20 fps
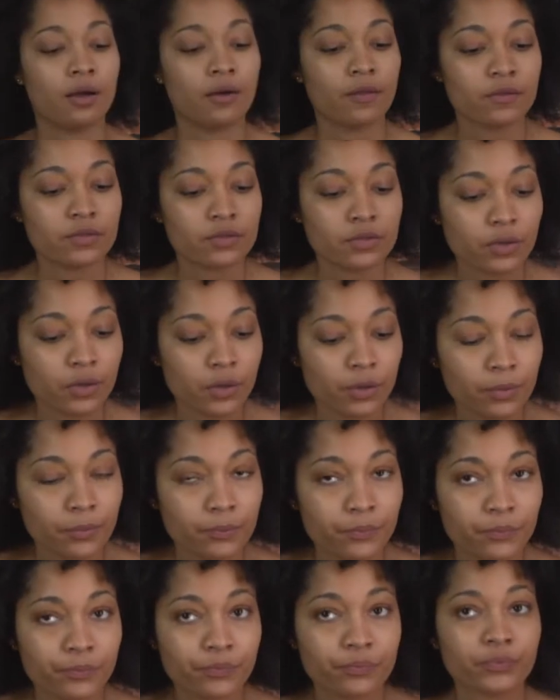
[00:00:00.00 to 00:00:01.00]
So
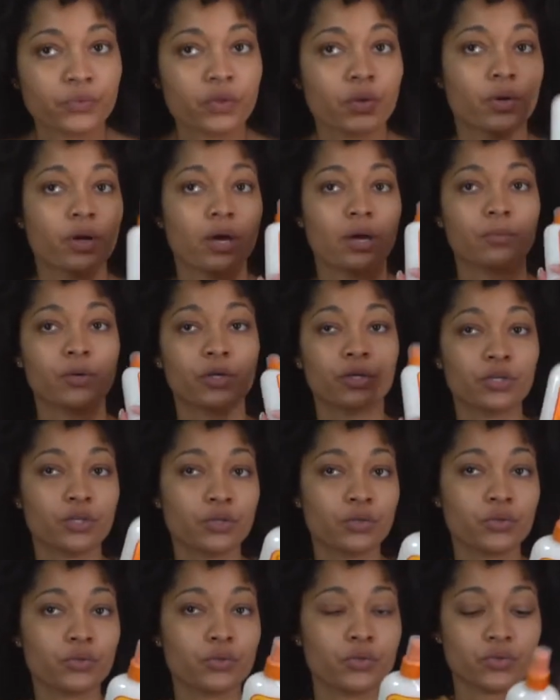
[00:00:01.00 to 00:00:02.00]
I'm gonna
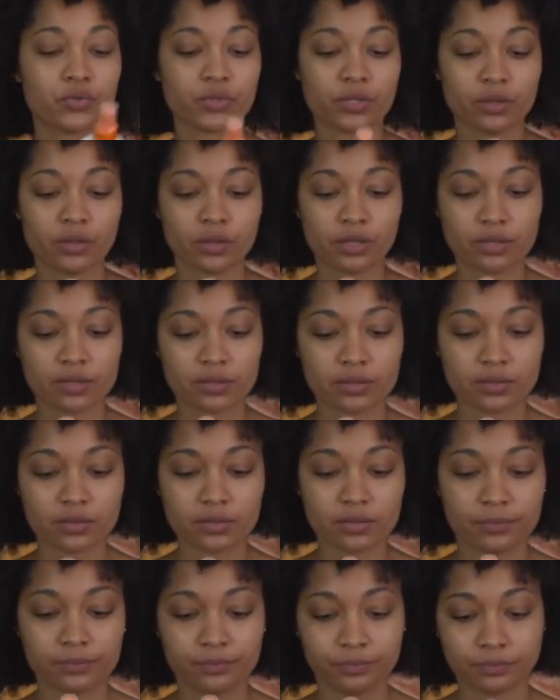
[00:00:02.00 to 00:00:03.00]
use
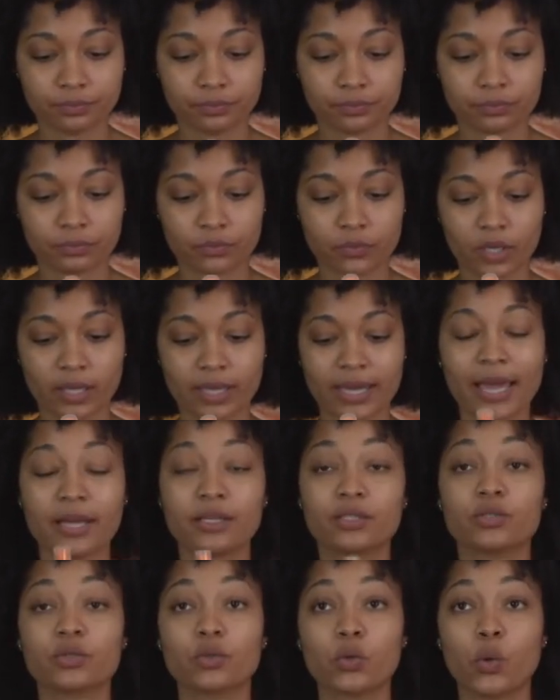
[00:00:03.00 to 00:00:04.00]
this
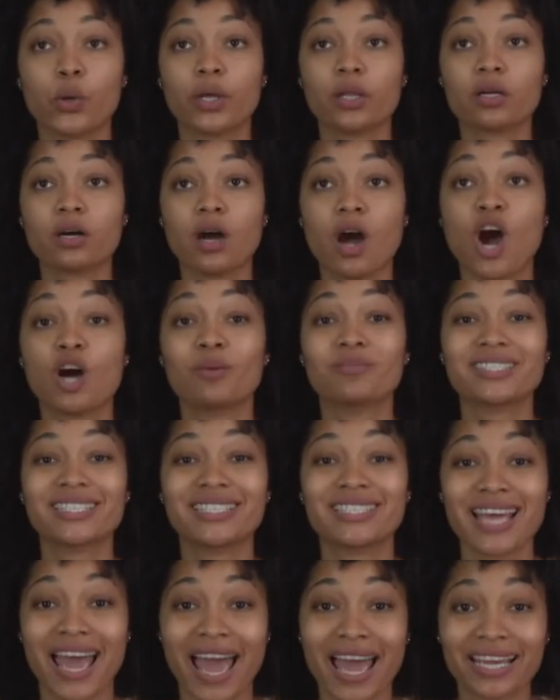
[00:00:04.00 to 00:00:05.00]
Cantu Coil Calm
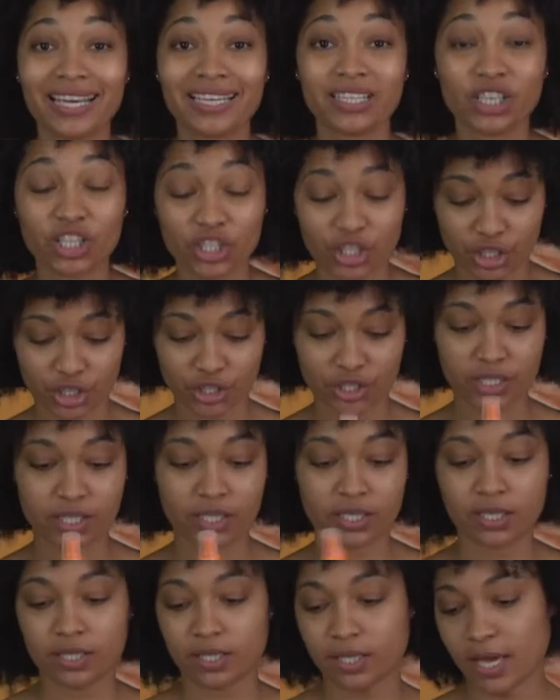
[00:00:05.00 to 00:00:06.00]
Detangler,
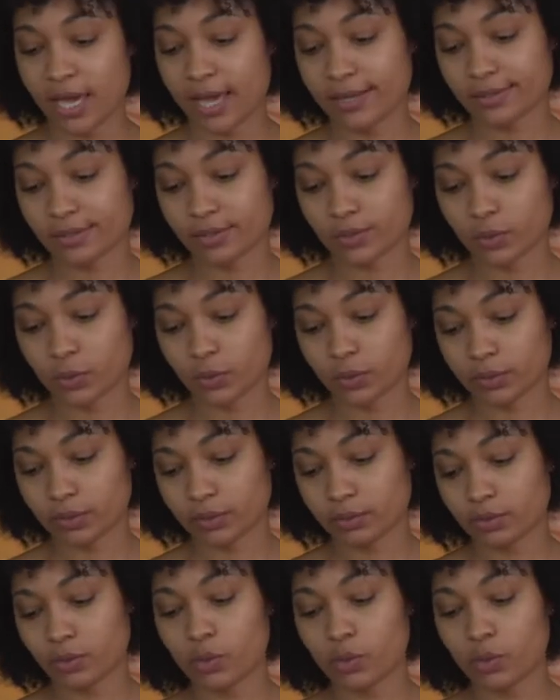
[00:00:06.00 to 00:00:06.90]
as it's called.